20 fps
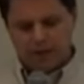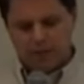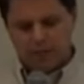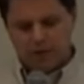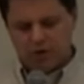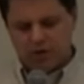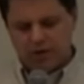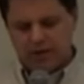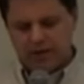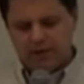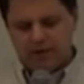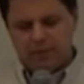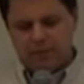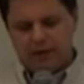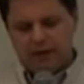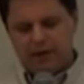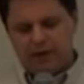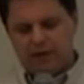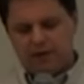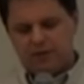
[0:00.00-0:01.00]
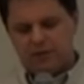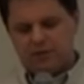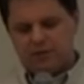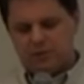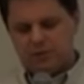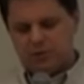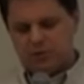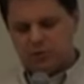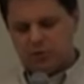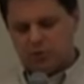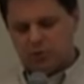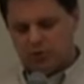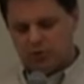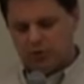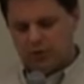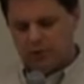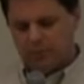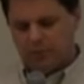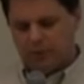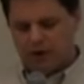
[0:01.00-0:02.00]
Mutilated by years of
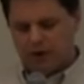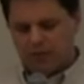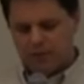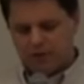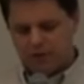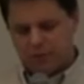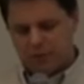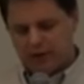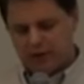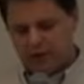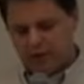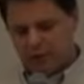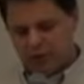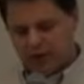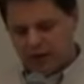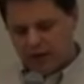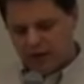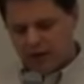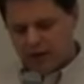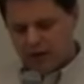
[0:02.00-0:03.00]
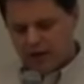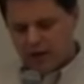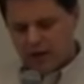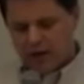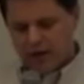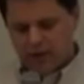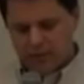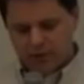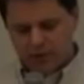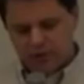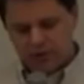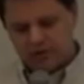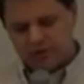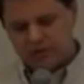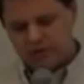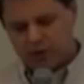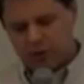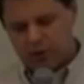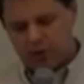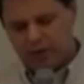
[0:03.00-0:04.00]
misrule, impoverished by looting, it emerges
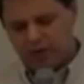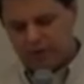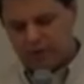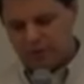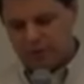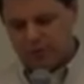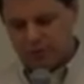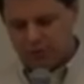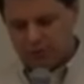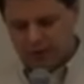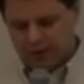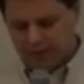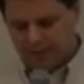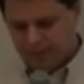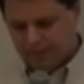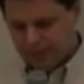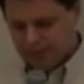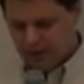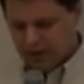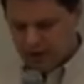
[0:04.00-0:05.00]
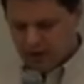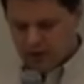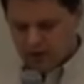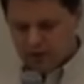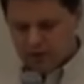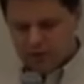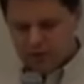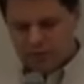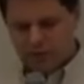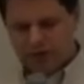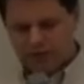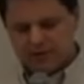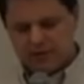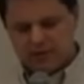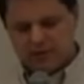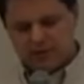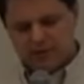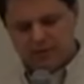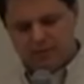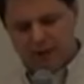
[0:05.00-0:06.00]
slowly from the ruin. This
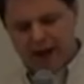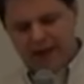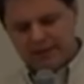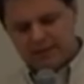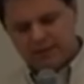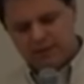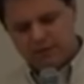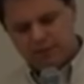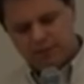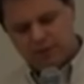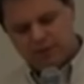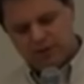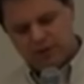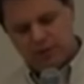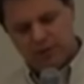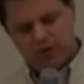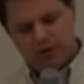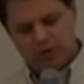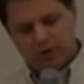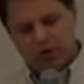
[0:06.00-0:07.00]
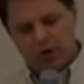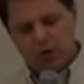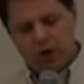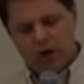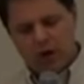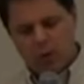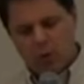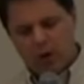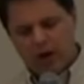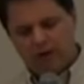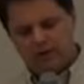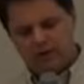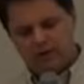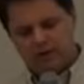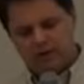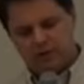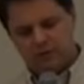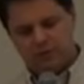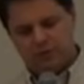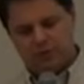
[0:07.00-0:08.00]
process is massive, and we don't know how well
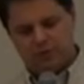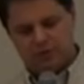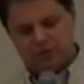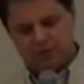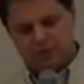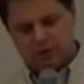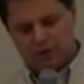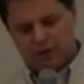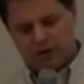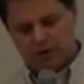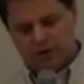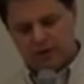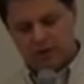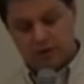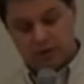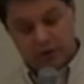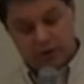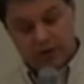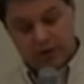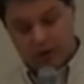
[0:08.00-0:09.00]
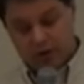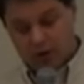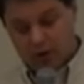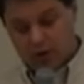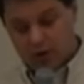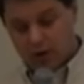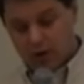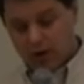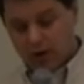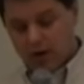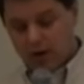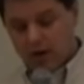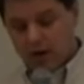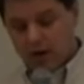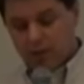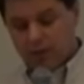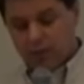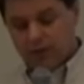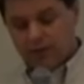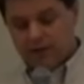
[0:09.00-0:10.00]
this birth is going, is going to go,
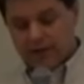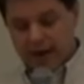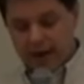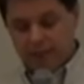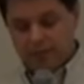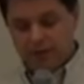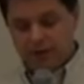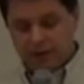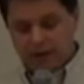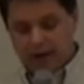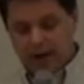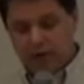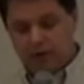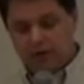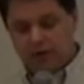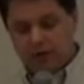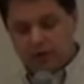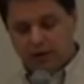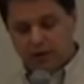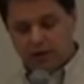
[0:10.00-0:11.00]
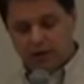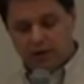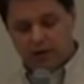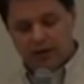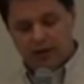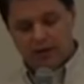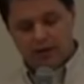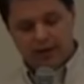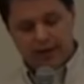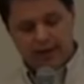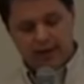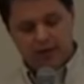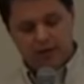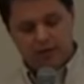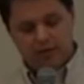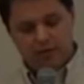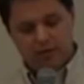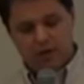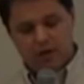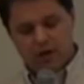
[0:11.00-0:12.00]
but it's happening now and here in
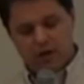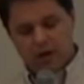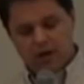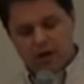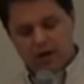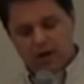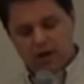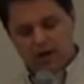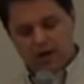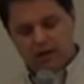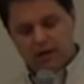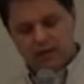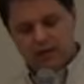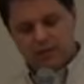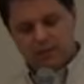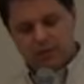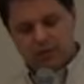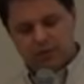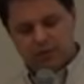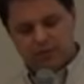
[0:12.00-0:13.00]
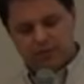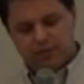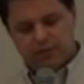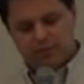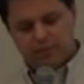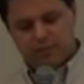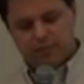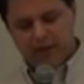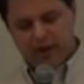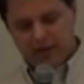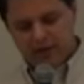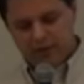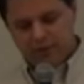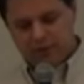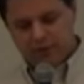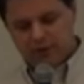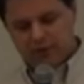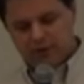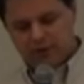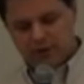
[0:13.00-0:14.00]
Kyiv, and it's both
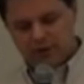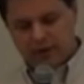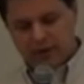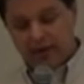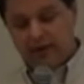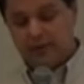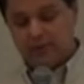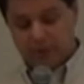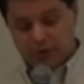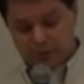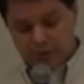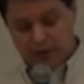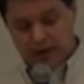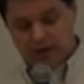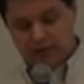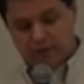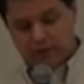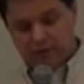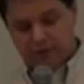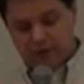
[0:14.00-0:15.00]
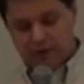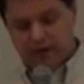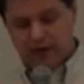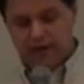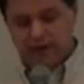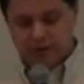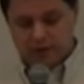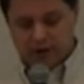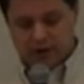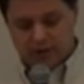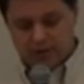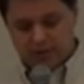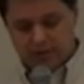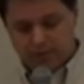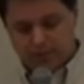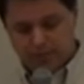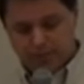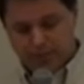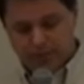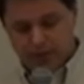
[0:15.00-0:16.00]
painful and it's both painful and it's
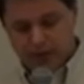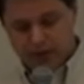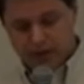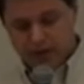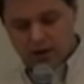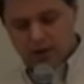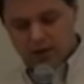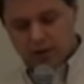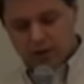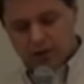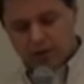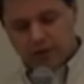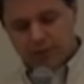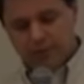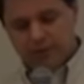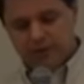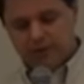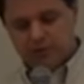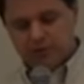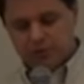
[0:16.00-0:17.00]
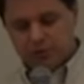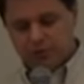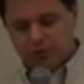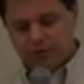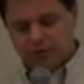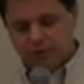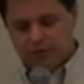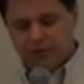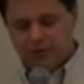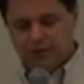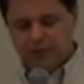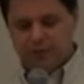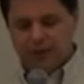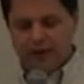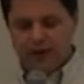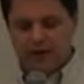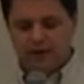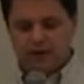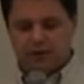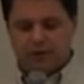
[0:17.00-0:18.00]
awesome. The only place to truly feel the
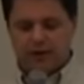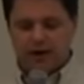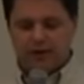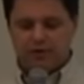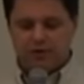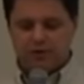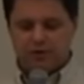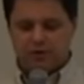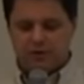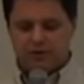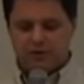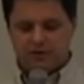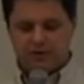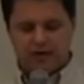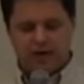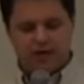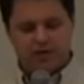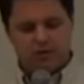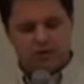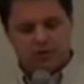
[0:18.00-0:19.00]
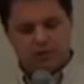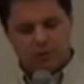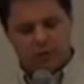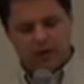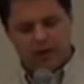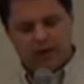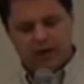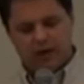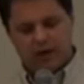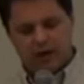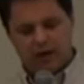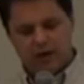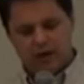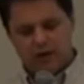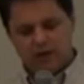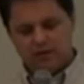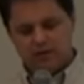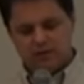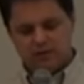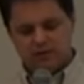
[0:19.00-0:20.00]
pain and grandeur of this national awakening
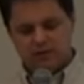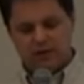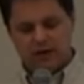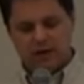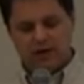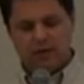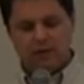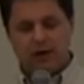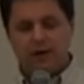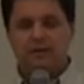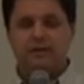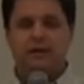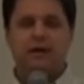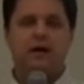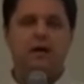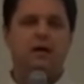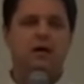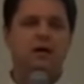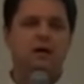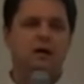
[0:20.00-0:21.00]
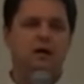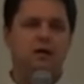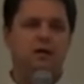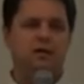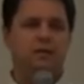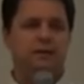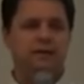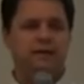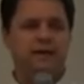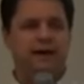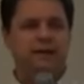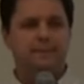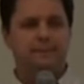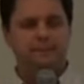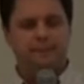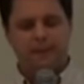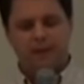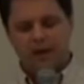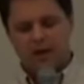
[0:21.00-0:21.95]
is to stand right there on the Maidan.